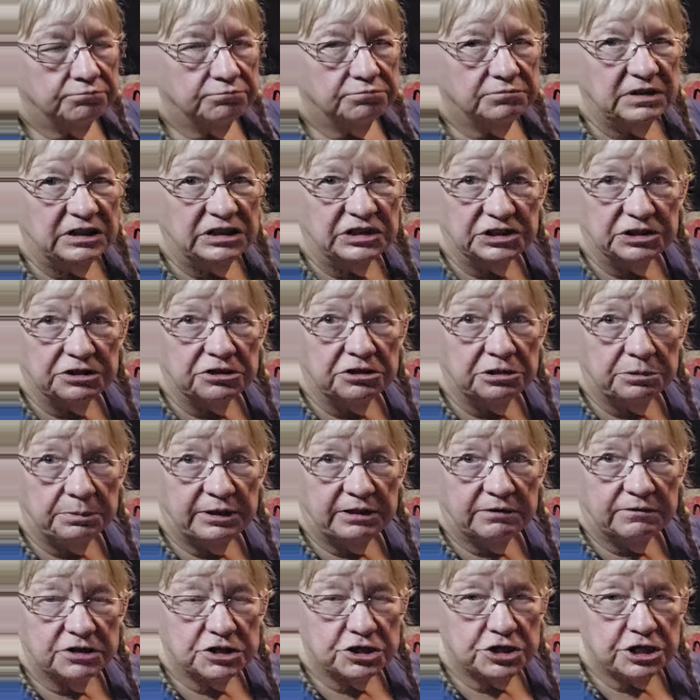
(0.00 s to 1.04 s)
is a little bit
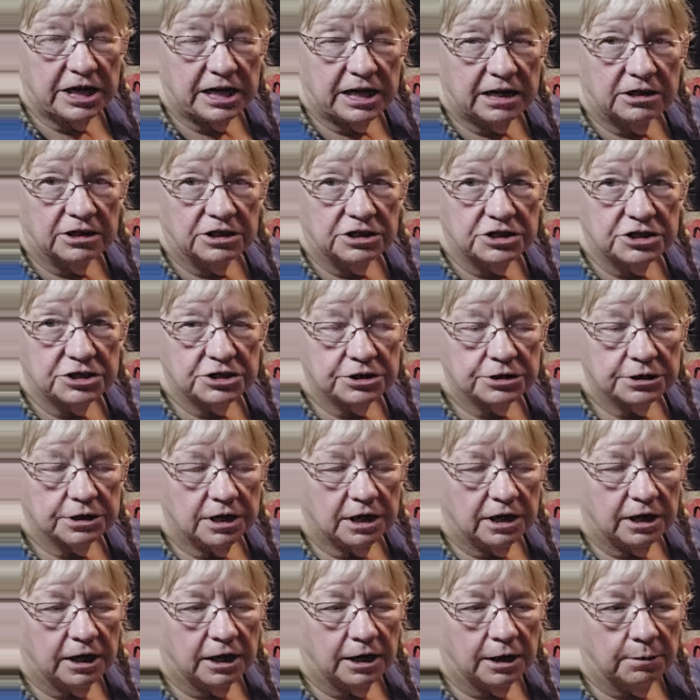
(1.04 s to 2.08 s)
of a challenge
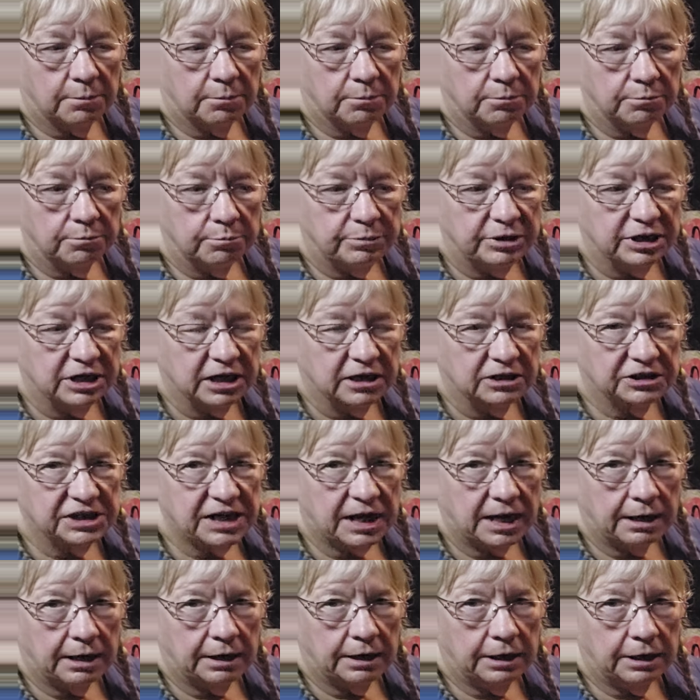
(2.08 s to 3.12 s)
because
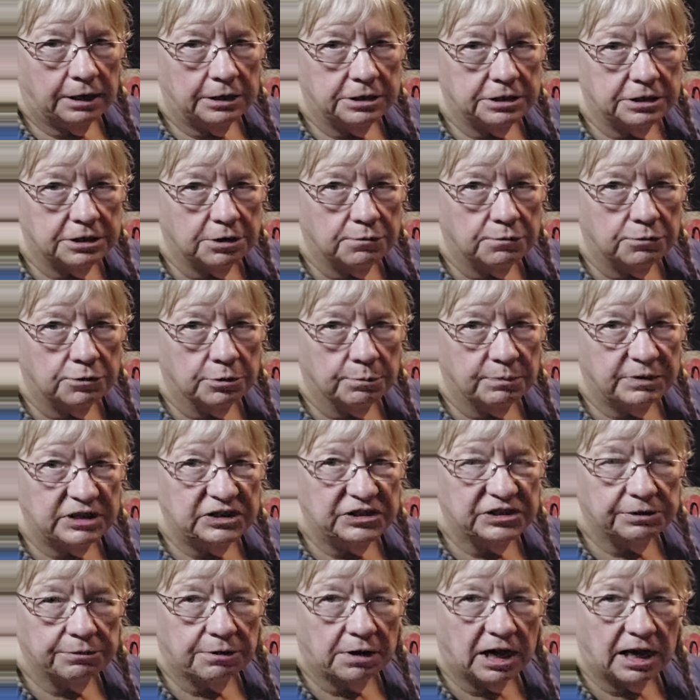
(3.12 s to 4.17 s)
I don't want to be
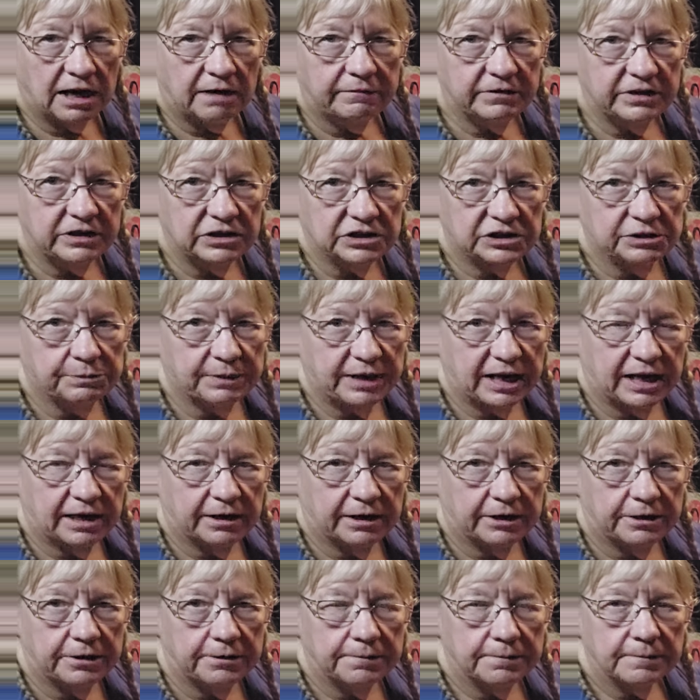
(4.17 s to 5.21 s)
so obvious about
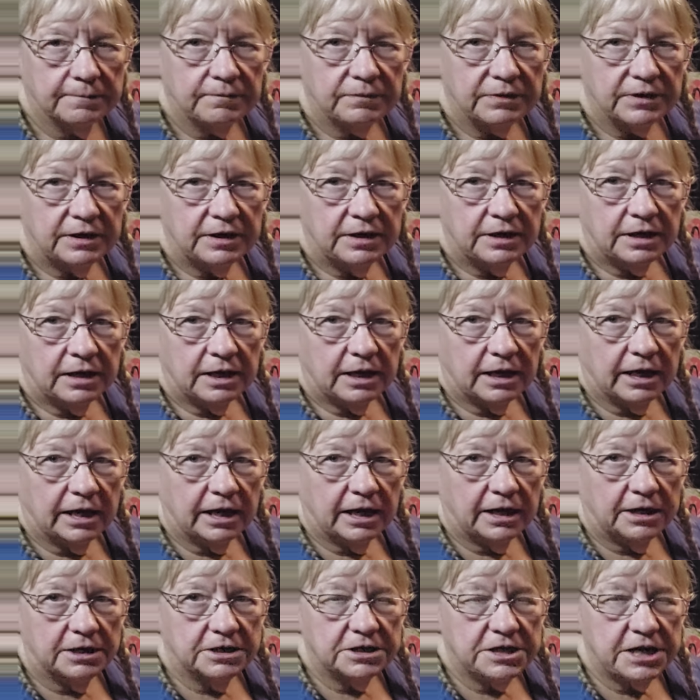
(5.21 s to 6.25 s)
it,
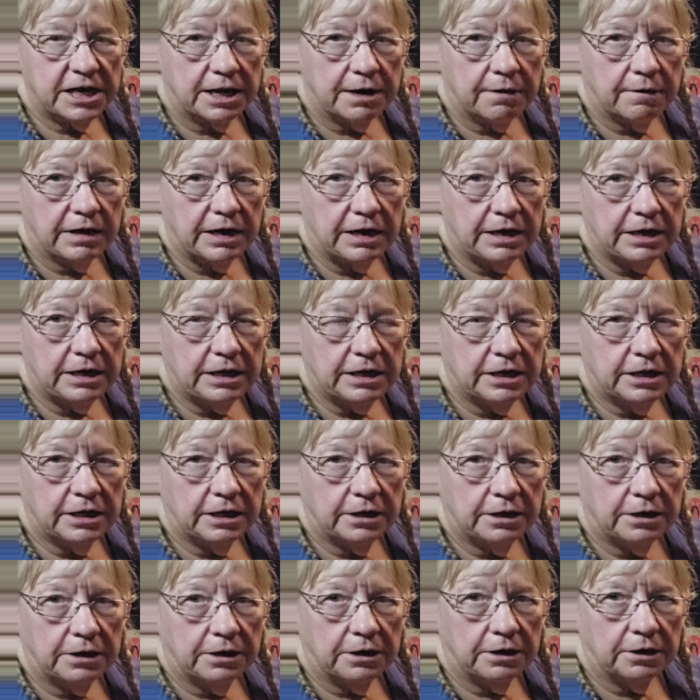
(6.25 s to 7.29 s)
and carrying
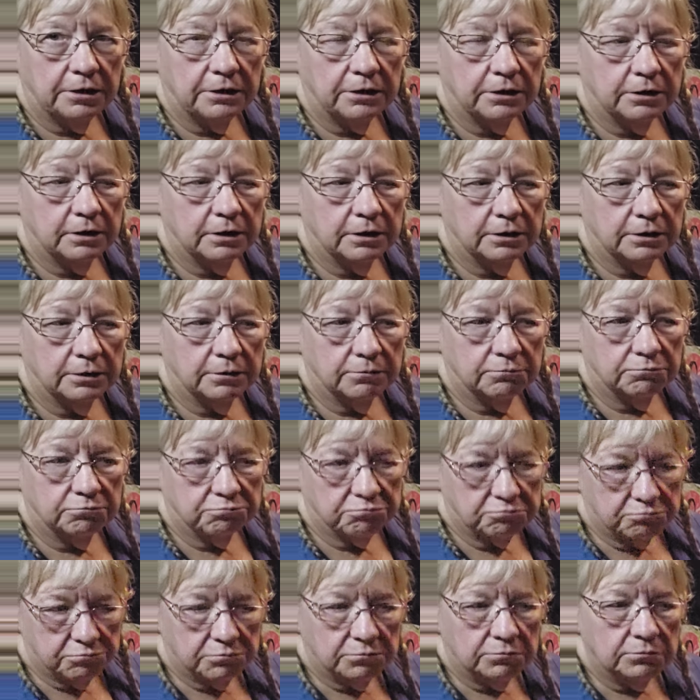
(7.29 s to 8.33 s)
in
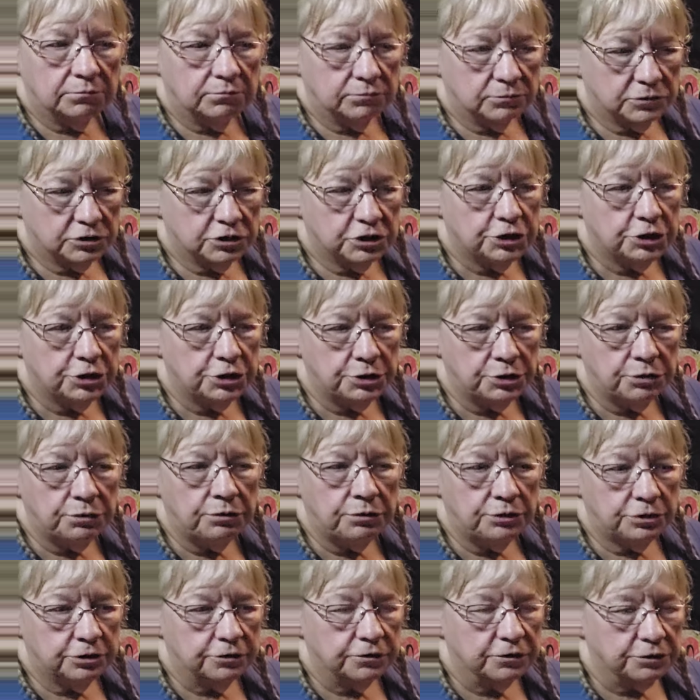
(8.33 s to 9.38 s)
2
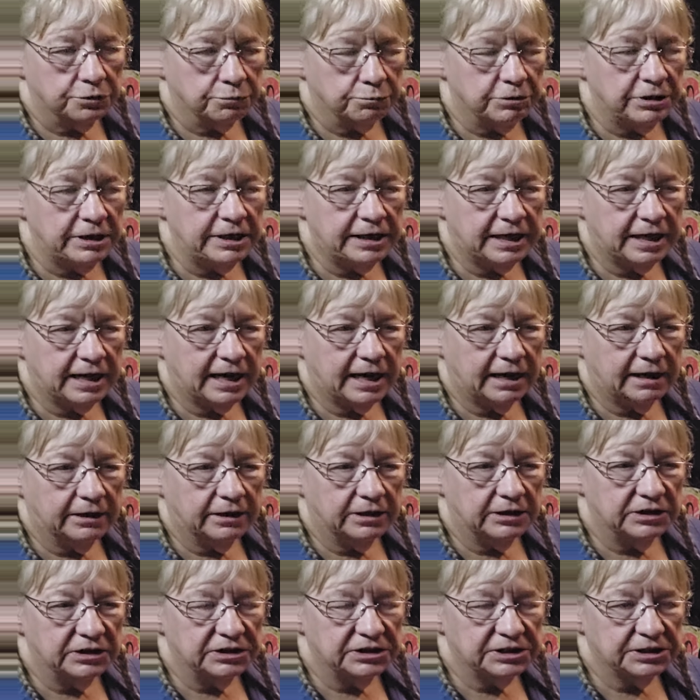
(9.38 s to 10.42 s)
to 3
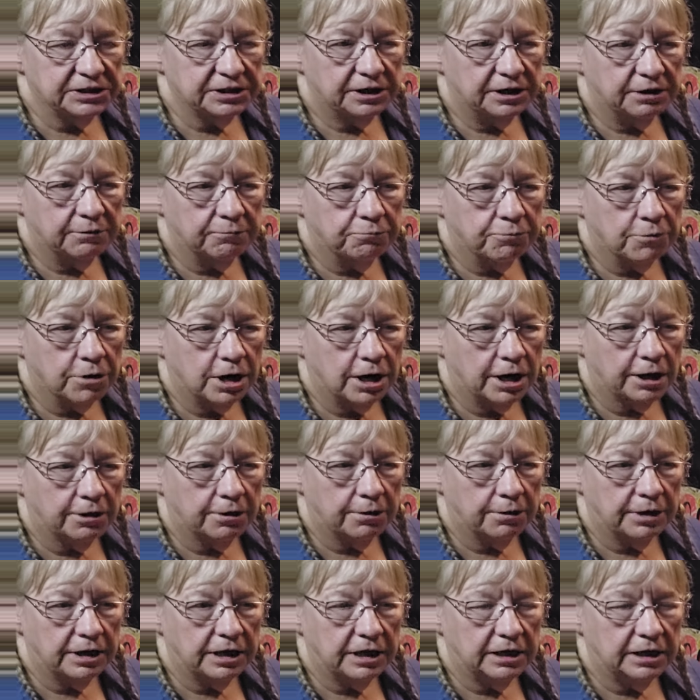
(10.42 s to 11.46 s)
gallons of
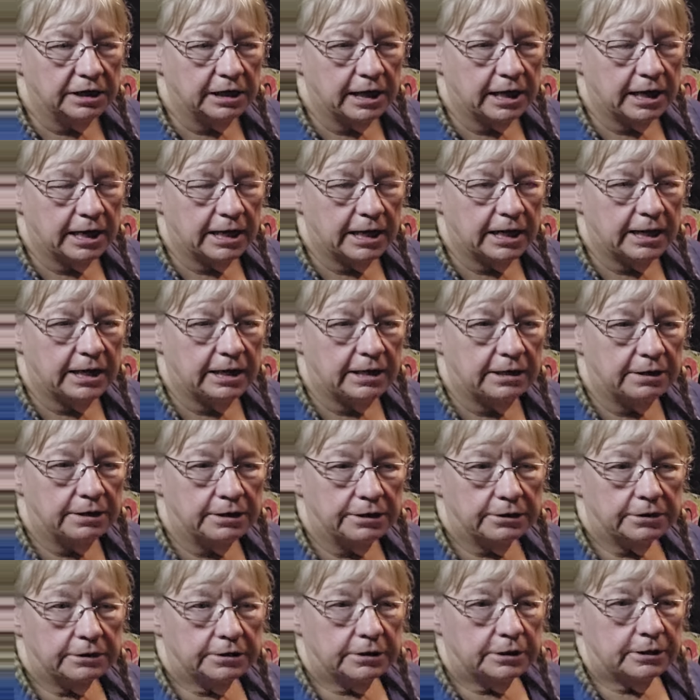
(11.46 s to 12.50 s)
water in a
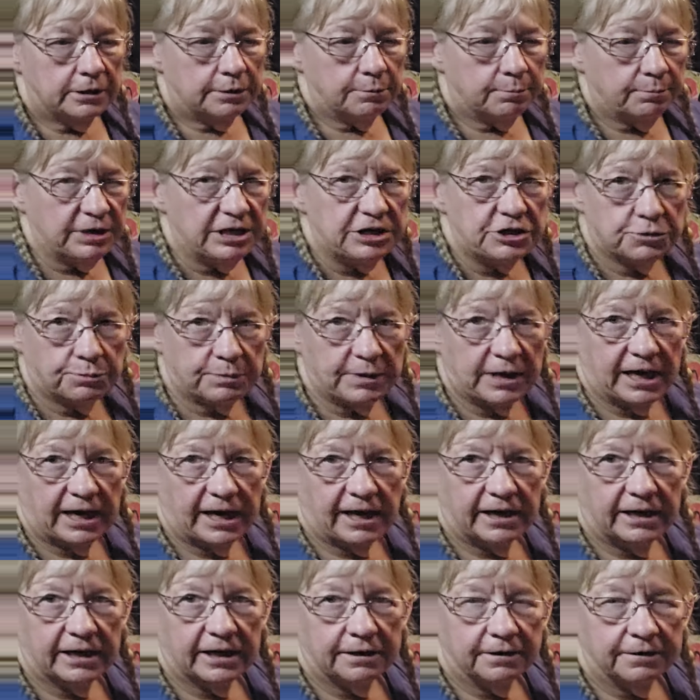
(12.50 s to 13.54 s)
beach
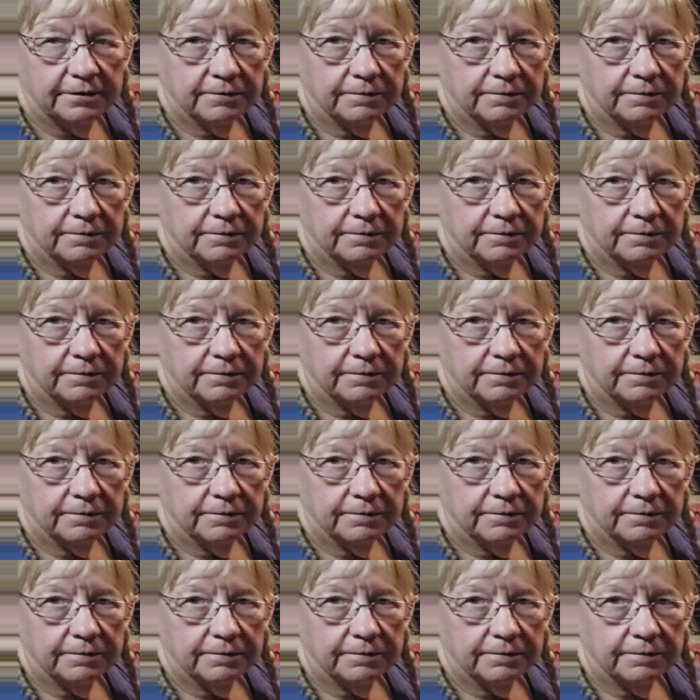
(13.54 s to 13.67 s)
bag